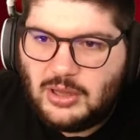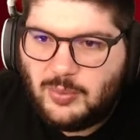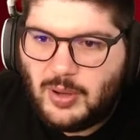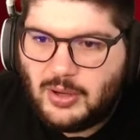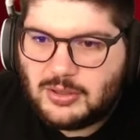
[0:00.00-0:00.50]
the
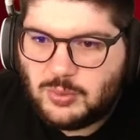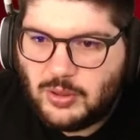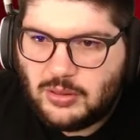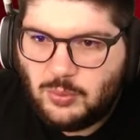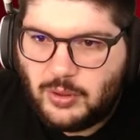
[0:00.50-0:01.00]
box
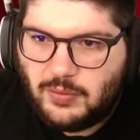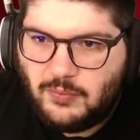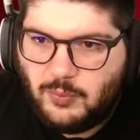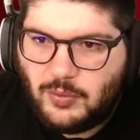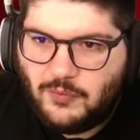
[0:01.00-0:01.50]
with
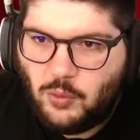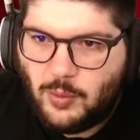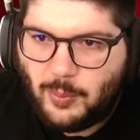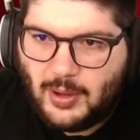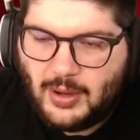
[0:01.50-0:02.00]
four
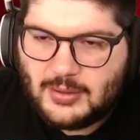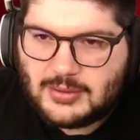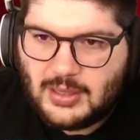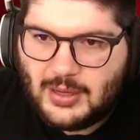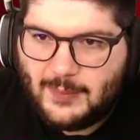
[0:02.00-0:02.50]
players
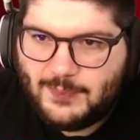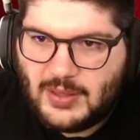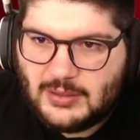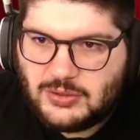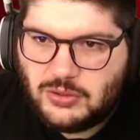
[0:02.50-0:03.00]

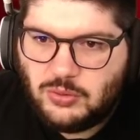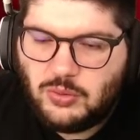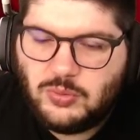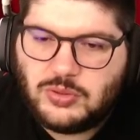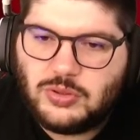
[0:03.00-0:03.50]
and
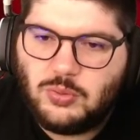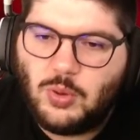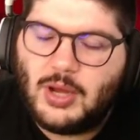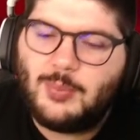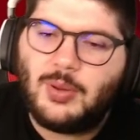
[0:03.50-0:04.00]
two
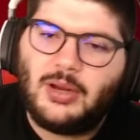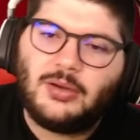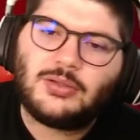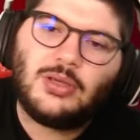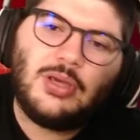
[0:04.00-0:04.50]
wide
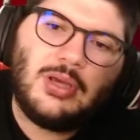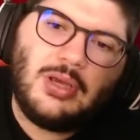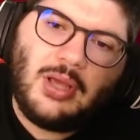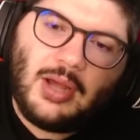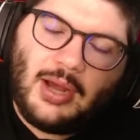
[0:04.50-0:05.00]
players.
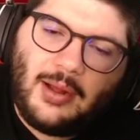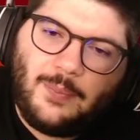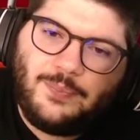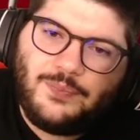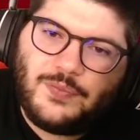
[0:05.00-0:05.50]

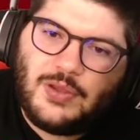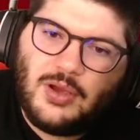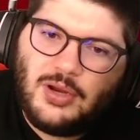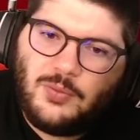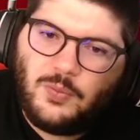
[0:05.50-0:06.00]
The
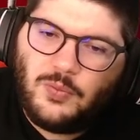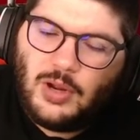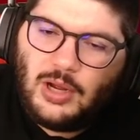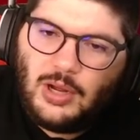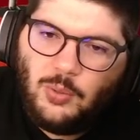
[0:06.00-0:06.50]
only
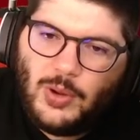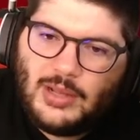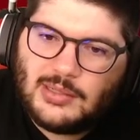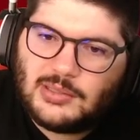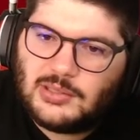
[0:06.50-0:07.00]
way
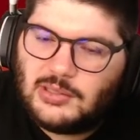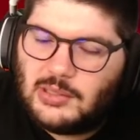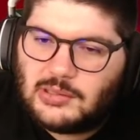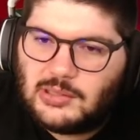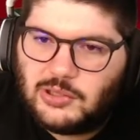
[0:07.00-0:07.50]
this
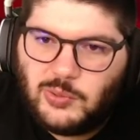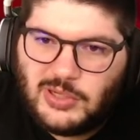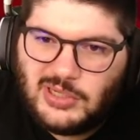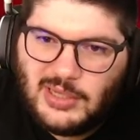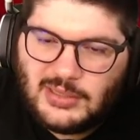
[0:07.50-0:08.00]

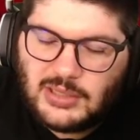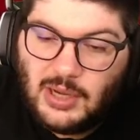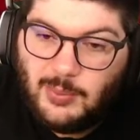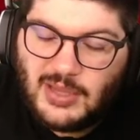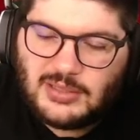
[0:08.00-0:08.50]
situation gets kind
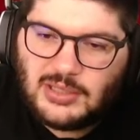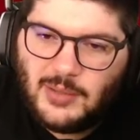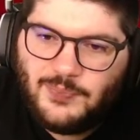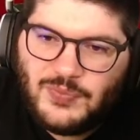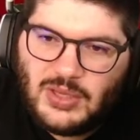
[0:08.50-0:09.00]
of messed
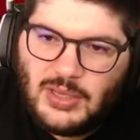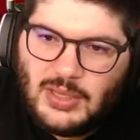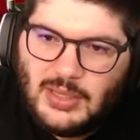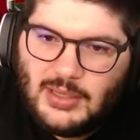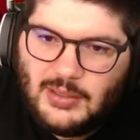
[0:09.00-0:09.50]
up
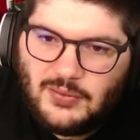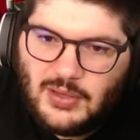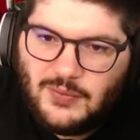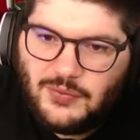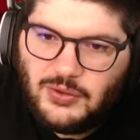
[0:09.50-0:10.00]
is
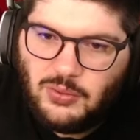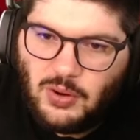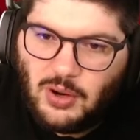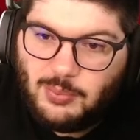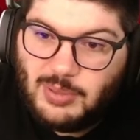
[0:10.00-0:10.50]
if you
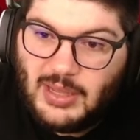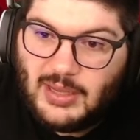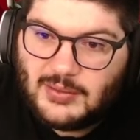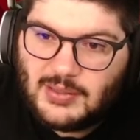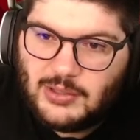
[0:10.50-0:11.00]
aren't paying
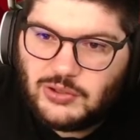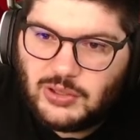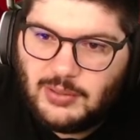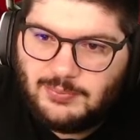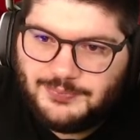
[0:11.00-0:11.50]

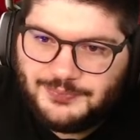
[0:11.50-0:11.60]
attention